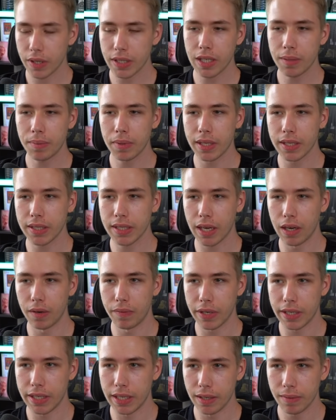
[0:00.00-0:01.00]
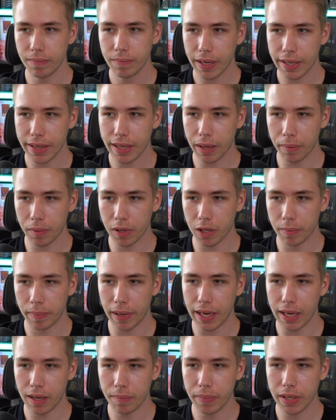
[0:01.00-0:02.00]
example, this guy over here, I think I'm gonna
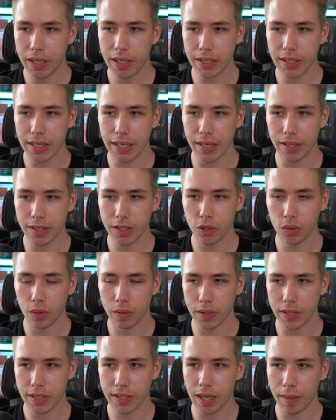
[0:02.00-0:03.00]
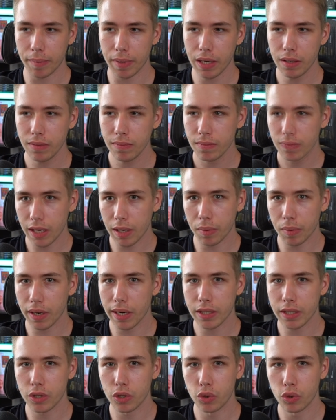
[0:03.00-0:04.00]
buy him because he has 200 stamina and I would
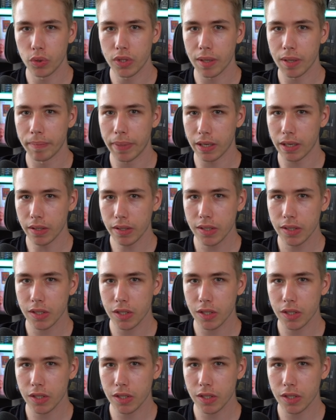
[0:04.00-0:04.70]
like to do some battles.